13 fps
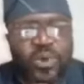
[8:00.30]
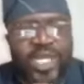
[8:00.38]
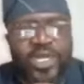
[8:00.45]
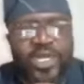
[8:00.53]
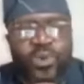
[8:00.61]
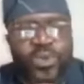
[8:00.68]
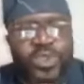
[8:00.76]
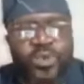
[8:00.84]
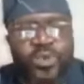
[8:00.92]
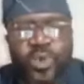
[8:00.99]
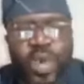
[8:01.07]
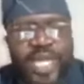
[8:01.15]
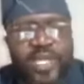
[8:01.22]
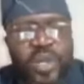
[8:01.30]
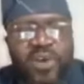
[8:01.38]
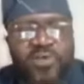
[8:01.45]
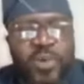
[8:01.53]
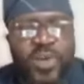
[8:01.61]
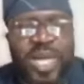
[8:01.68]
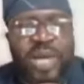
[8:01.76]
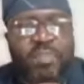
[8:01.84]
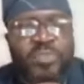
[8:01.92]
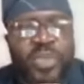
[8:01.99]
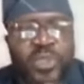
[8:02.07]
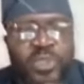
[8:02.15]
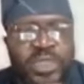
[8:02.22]
out quite a number of
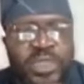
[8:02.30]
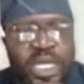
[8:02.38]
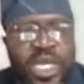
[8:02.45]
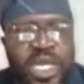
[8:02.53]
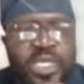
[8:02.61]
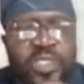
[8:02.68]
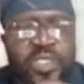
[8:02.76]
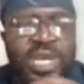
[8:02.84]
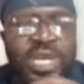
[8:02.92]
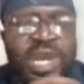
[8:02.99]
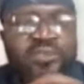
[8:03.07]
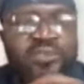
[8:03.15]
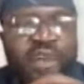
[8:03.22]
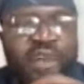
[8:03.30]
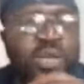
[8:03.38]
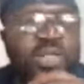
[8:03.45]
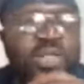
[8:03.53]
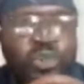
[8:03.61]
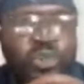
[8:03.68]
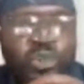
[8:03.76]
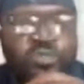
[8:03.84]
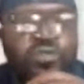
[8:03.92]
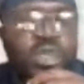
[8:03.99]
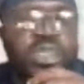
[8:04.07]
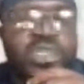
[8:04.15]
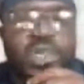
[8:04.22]
people can build, can farm on
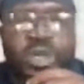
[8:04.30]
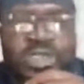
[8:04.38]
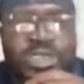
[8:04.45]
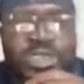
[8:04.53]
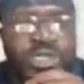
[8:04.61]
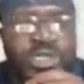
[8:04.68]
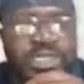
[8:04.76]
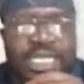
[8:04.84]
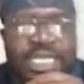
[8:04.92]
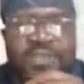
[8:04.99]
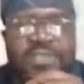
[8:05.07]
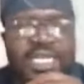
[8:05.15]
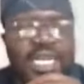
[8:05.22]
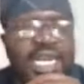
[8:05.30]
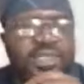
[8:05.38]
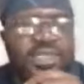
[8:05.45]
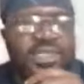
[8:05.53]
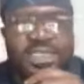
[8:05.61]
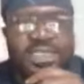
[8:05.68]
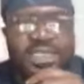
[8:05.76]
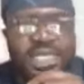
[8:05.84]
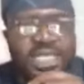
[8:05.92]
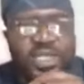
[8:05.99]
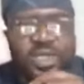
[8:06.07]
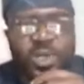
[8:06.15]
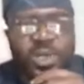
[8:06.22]
the roof, on the side of their
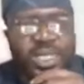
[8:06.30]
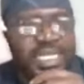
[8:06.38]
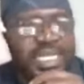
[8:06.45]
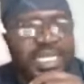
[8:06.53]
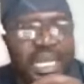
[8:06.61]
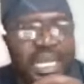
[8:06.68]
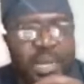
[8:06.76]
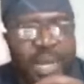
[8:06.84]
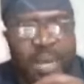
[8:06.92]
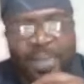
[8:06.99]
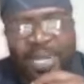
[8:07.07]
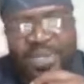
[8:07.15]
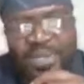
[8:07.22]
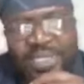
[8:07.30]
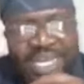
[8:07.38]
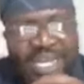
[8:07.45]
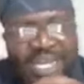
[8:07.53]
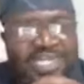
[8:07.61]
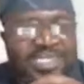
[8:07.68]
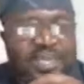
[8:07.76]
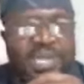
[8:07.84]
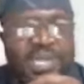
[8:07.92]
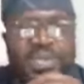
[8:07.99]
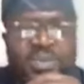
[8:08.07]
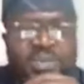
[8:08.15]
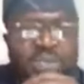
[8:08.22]
houses, in abandoned
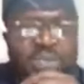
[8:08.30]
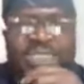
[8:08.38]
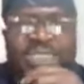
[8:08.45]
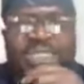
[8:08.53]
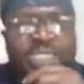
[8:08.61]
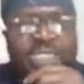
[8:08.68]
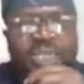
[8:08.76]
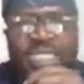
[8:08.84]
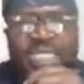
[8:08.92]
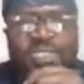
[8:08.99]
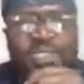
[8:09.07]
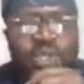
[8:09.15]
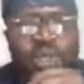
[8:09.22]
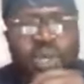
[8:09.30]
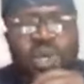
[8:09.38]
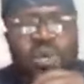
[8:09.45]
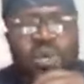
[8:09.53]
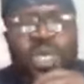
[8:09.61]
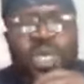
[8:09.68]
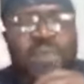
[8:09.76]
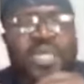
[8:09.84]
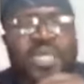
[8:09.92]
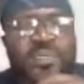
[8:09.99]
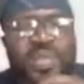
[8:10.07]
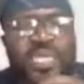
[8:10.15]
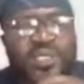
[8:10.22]
cars, abandoned buildings, and all that. So
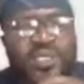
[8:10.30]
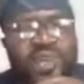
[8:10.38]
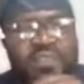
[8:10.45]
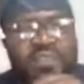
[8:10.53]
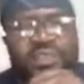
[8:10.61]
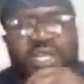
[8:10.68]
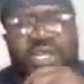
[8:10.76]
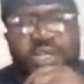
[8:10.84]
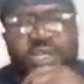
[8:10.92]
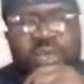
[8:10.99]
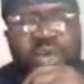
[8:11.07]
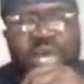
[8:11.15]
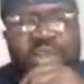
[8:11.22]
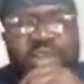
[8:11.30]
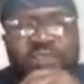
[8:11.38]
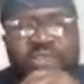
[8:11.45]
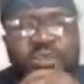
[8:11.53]
we can make the best of every